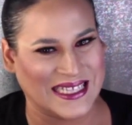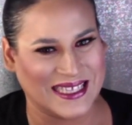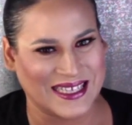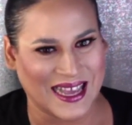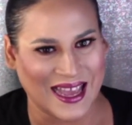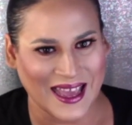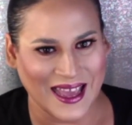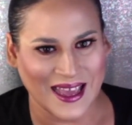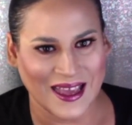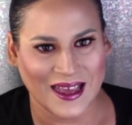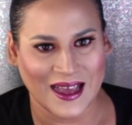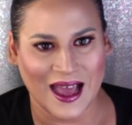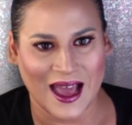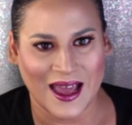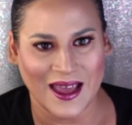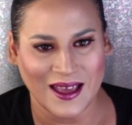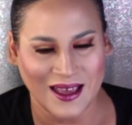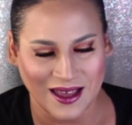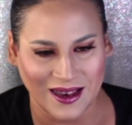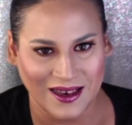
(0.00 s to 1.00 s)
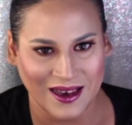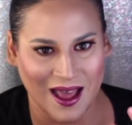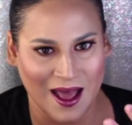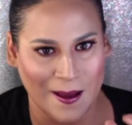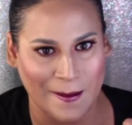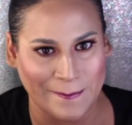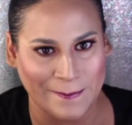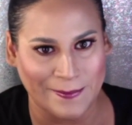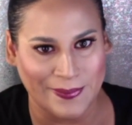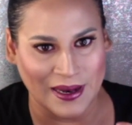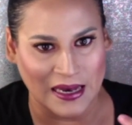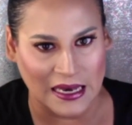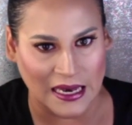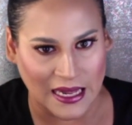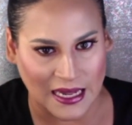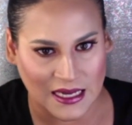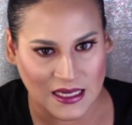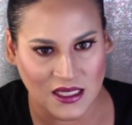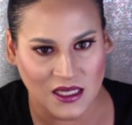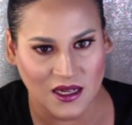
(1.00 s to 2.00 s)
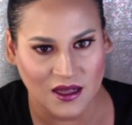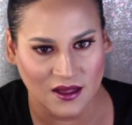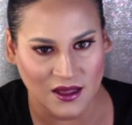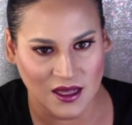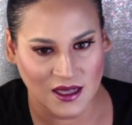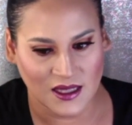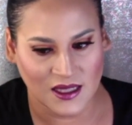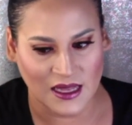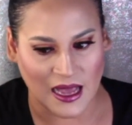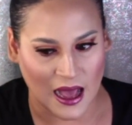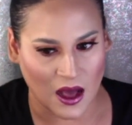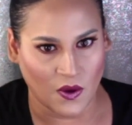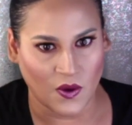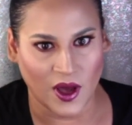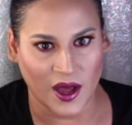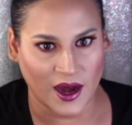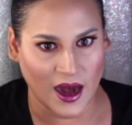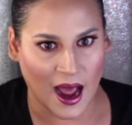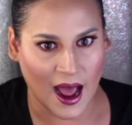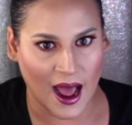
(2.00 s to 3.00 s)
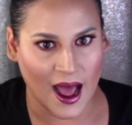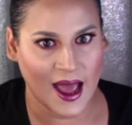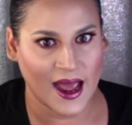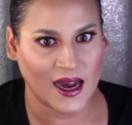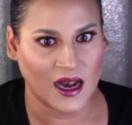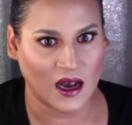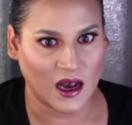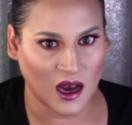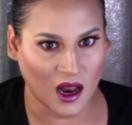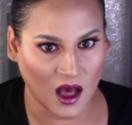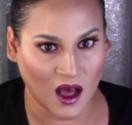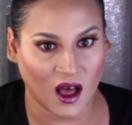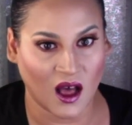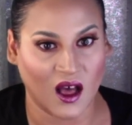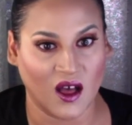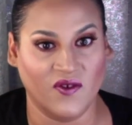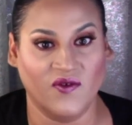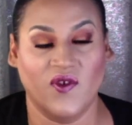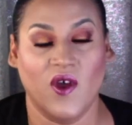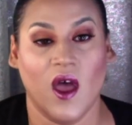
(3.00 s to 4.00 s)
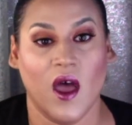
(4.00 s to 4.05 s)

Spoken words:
dang, I cannot blend this out, and I love